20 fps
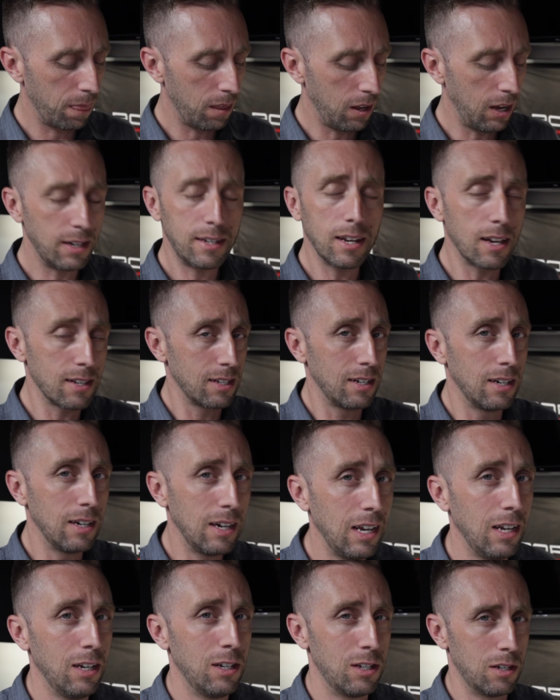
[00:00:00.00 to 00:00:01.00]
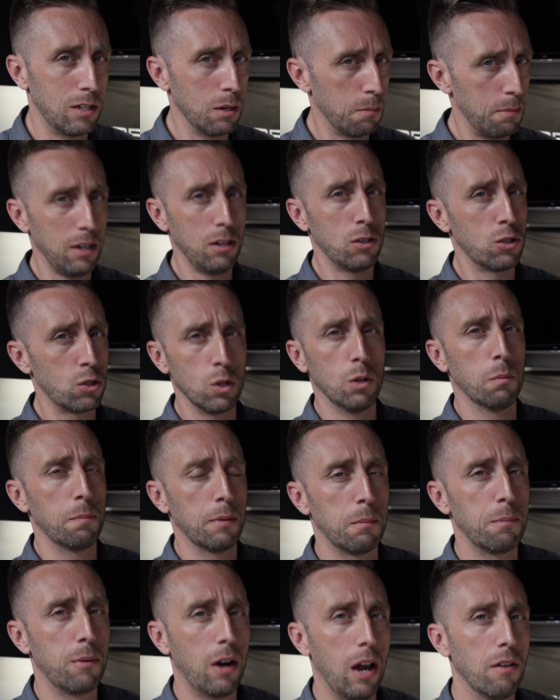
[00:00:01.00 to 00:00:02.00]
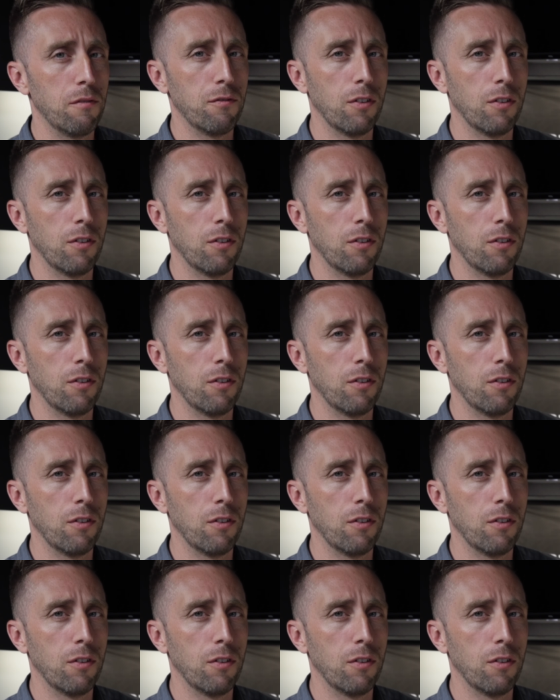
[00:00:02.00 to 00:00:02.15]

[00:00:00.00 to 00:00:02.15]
it doesn't need to be super bright,